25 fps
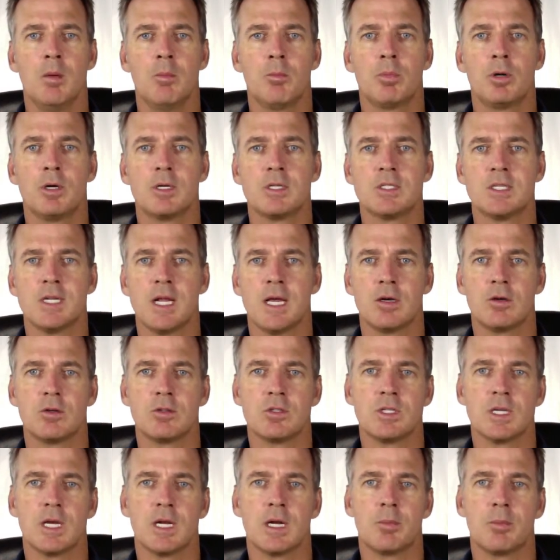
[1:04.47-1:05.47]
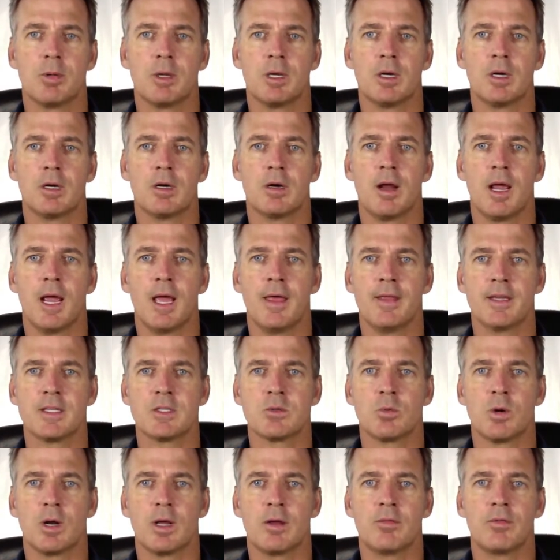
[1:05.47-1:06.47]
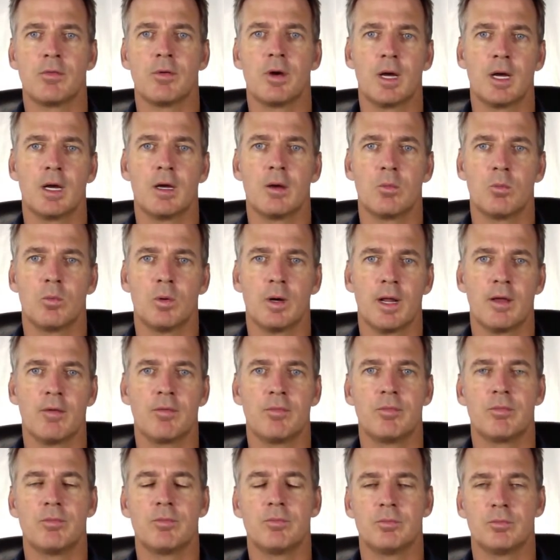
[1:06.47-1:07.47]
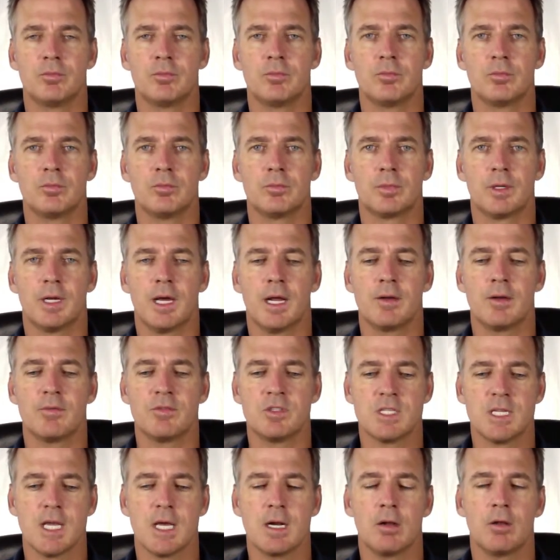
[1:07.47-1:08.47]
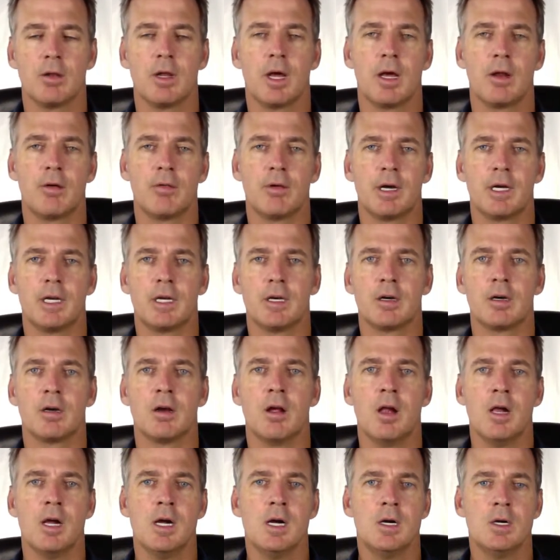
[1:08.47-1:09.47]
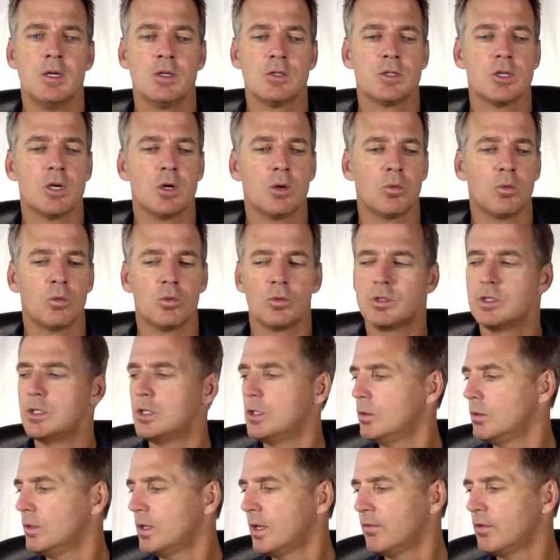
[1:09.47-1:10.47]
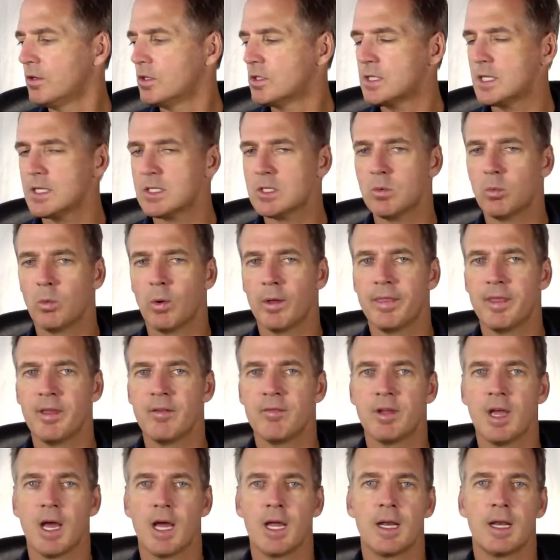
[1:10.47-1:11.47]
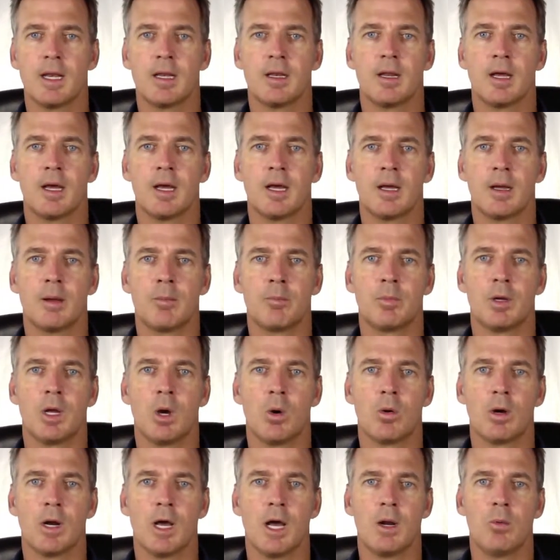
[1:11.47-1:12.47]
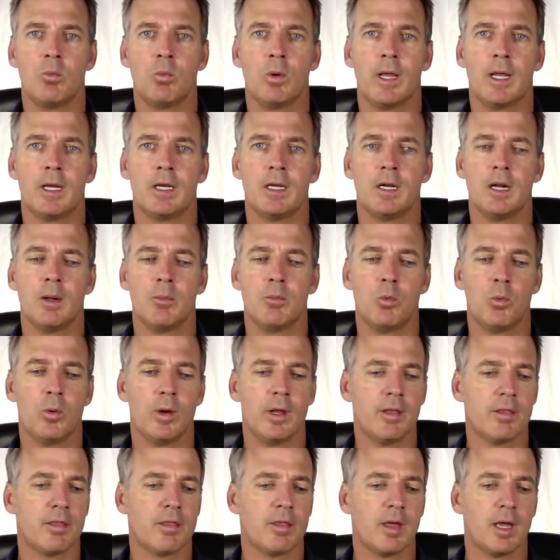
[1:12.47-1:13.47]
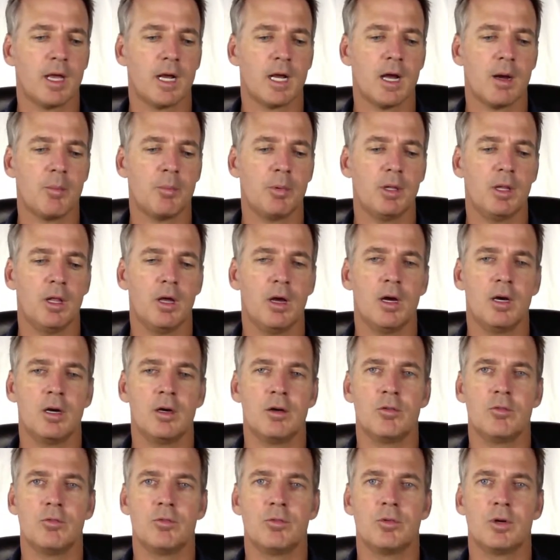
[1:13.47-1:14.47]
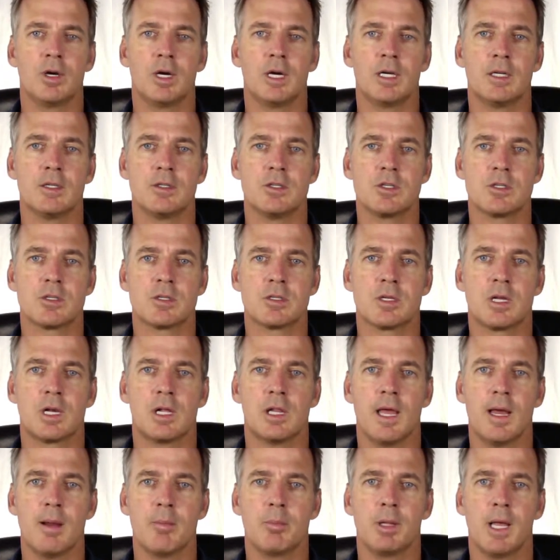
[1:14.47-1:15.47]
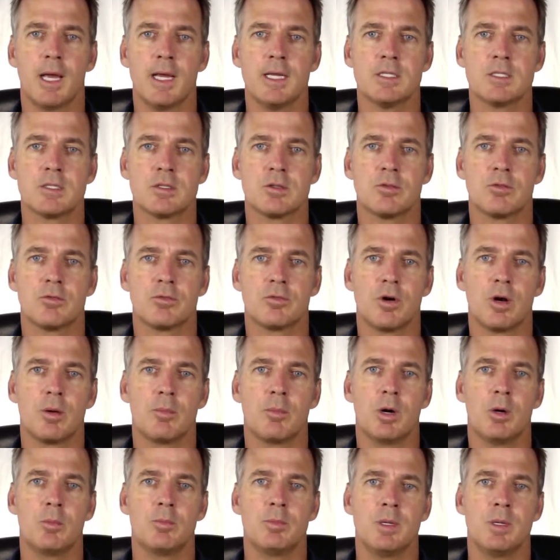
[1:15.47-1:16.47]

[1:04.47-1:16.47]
Pretty standard setup here, and that's what I've kind of settled on right here. So to give you a sense of what they've got going on, we ended up with a couple of just clamp lights from Home